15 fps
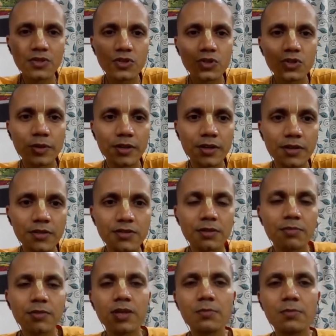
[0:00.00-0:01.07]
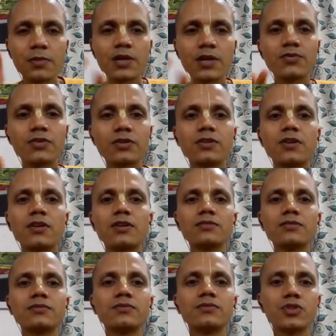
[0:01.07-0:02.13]
So you make a separate plate for the Lord,
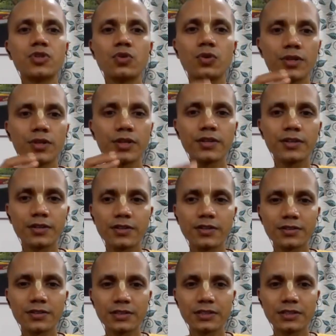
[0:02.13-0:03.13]
which you don't eat in it.